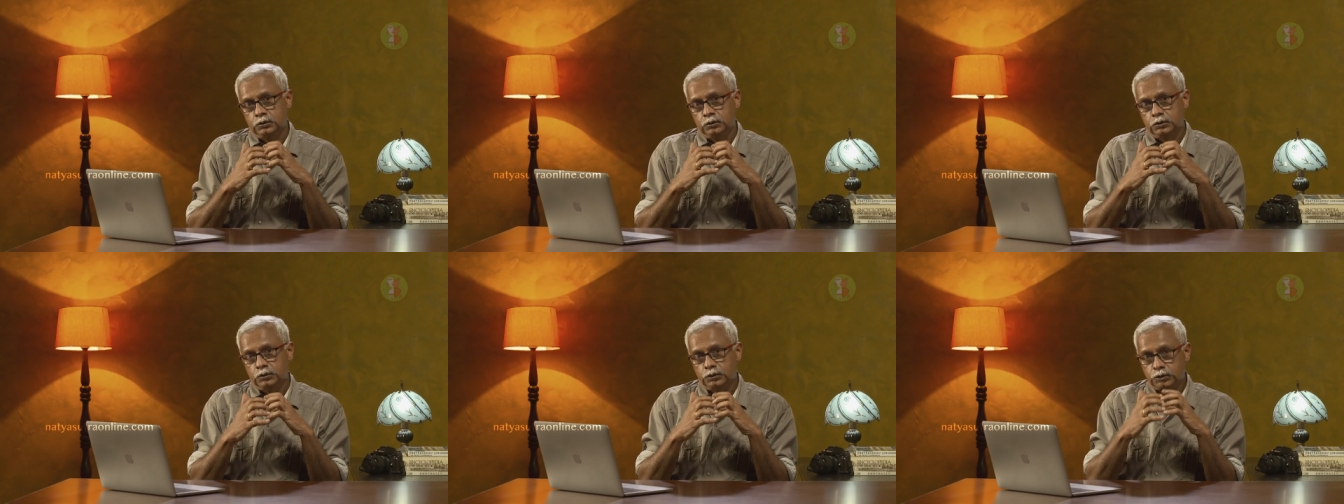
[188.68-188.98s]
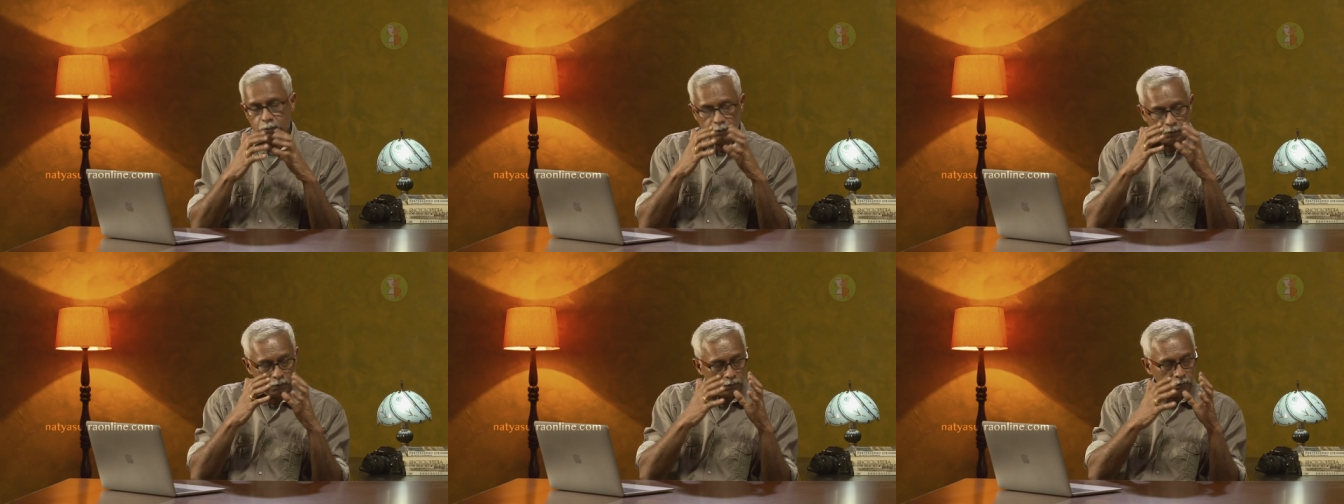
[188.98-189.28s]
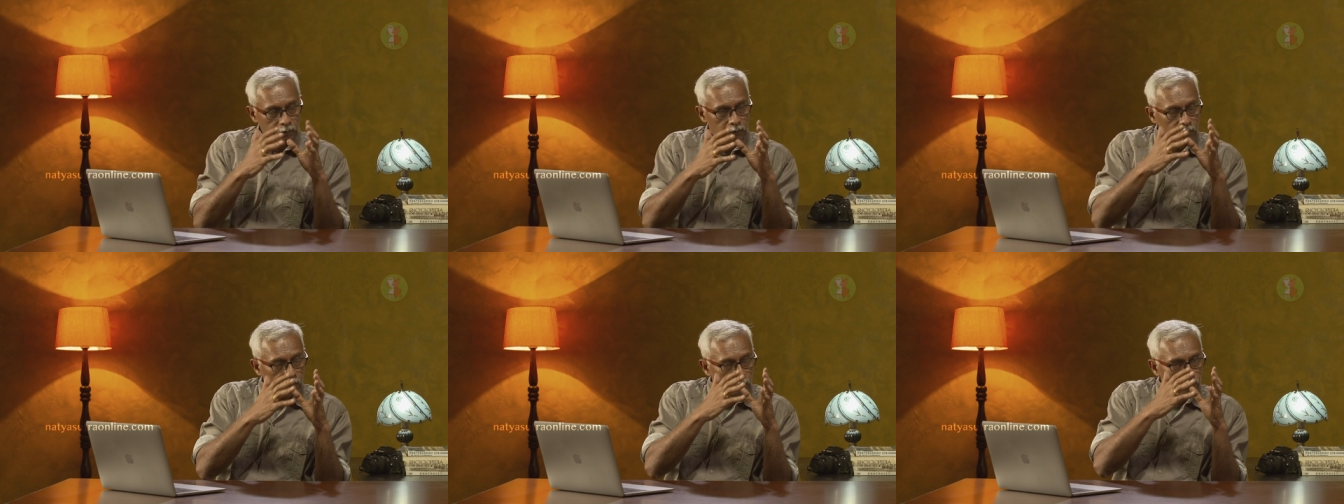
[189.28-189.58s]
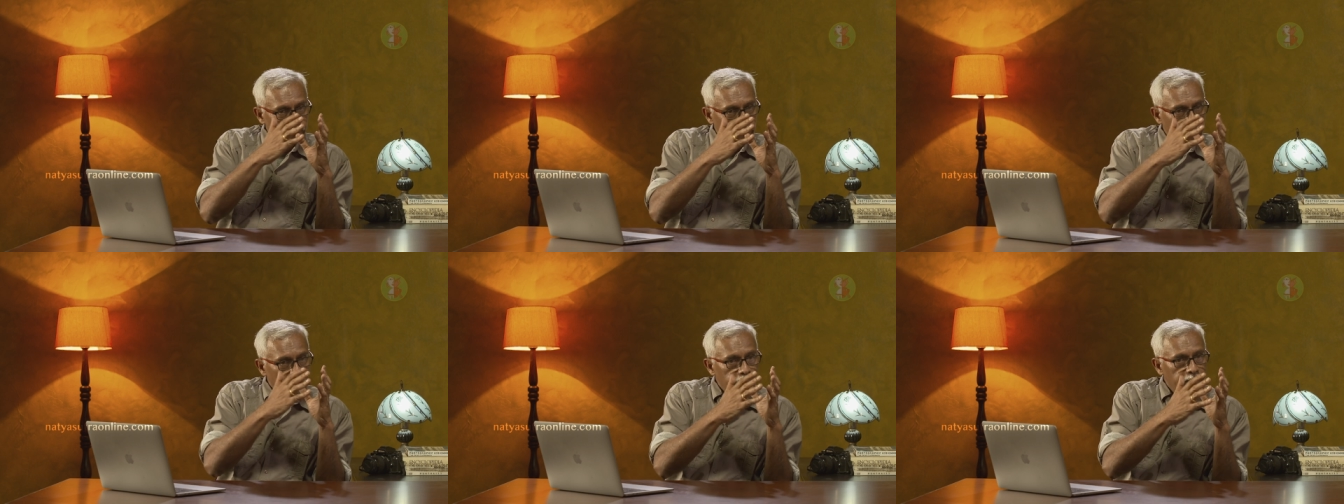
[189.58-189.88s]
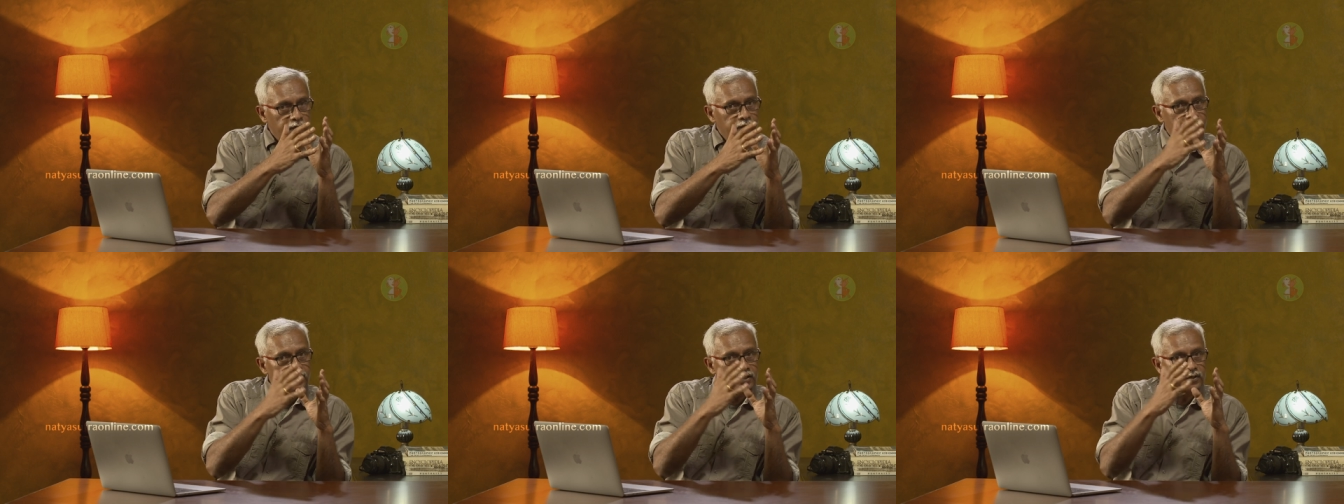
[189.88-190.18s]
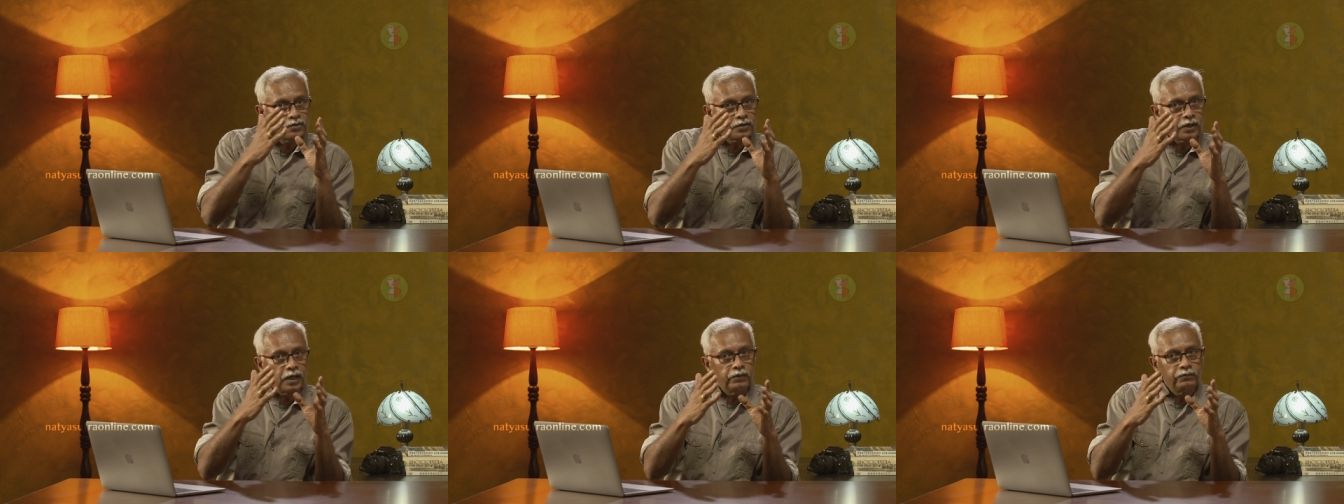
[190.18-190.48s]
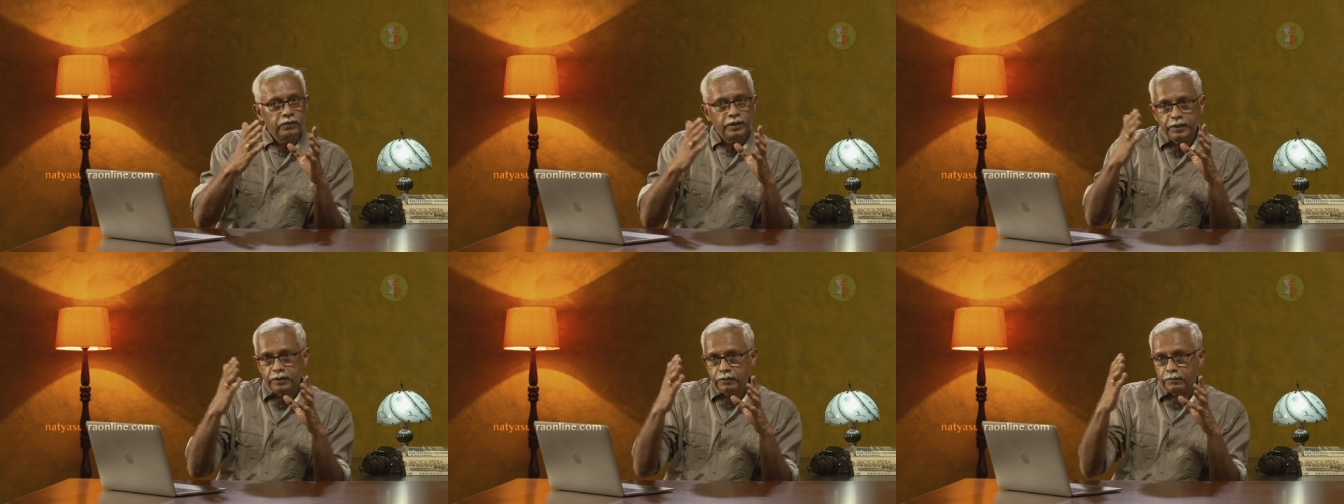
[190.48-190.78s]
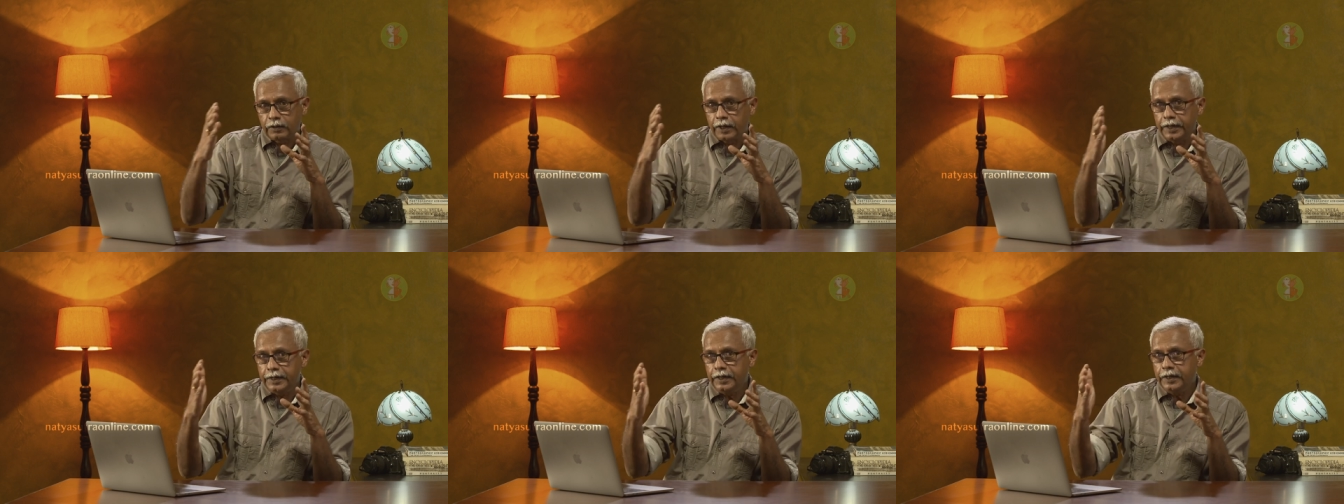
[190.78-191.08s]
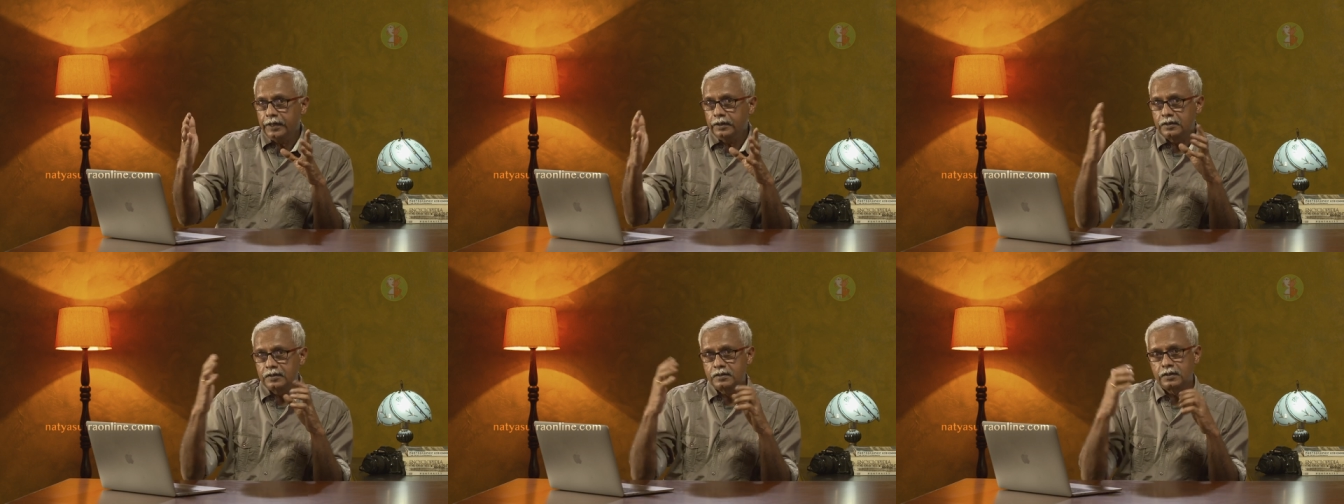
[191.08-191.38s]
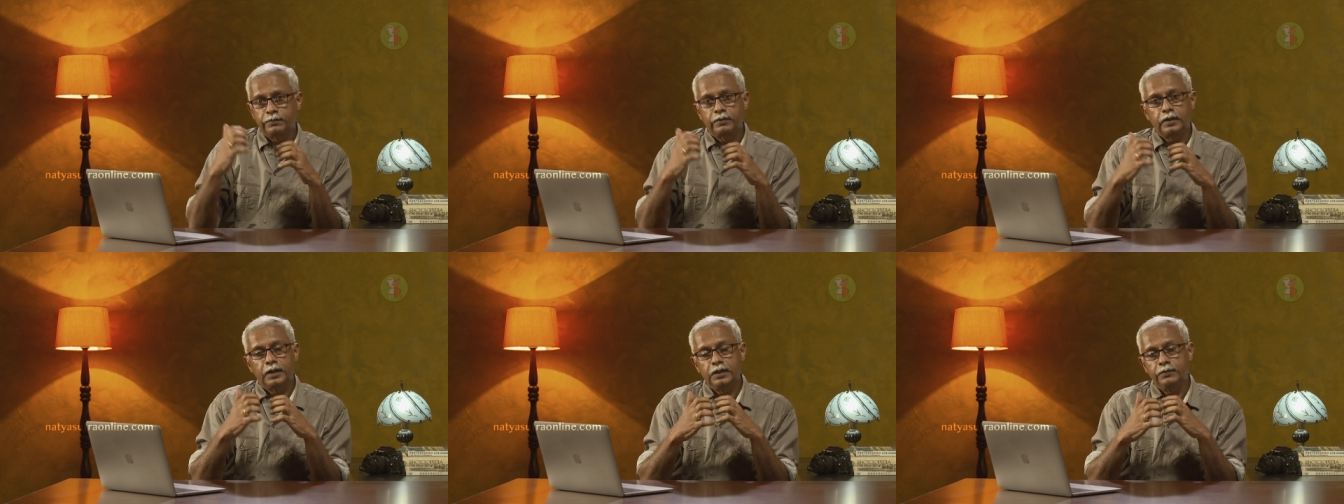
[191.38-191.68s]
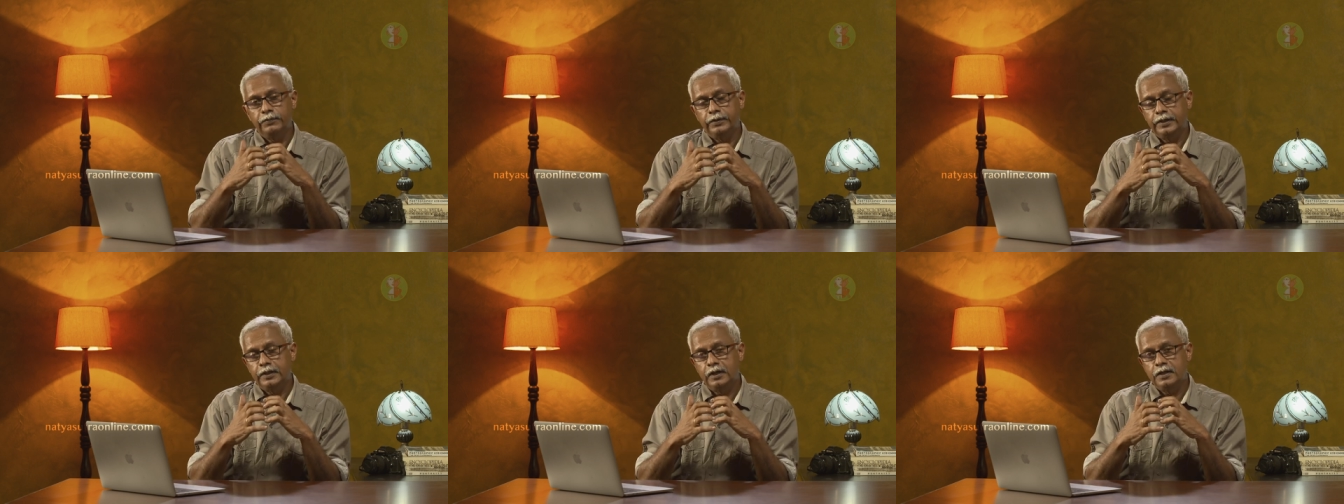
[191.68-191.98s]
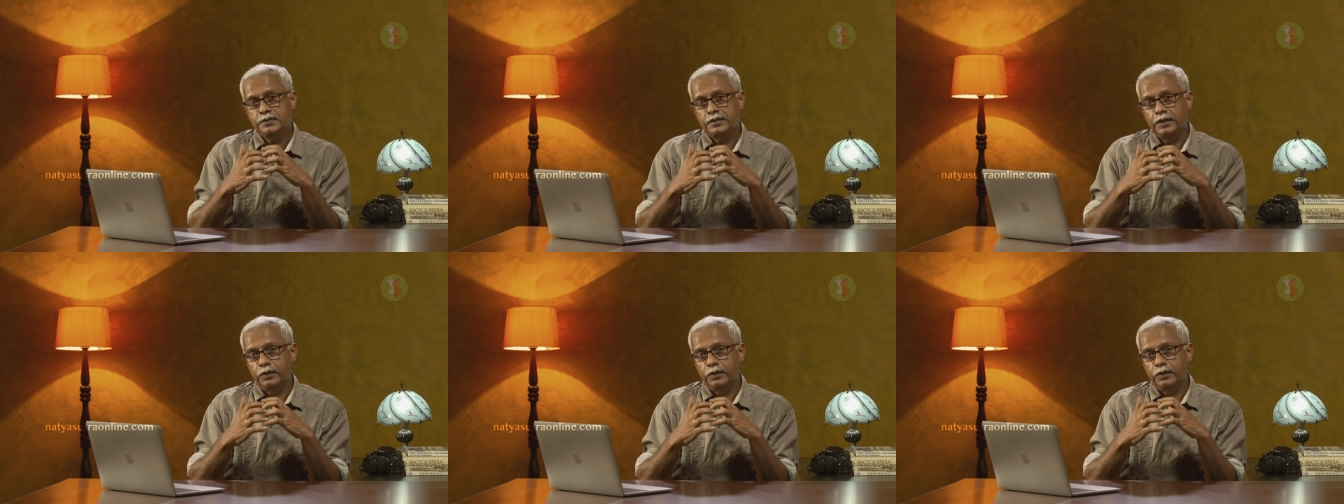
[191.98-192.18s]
So we were just traveling, riding in the safari vehicles,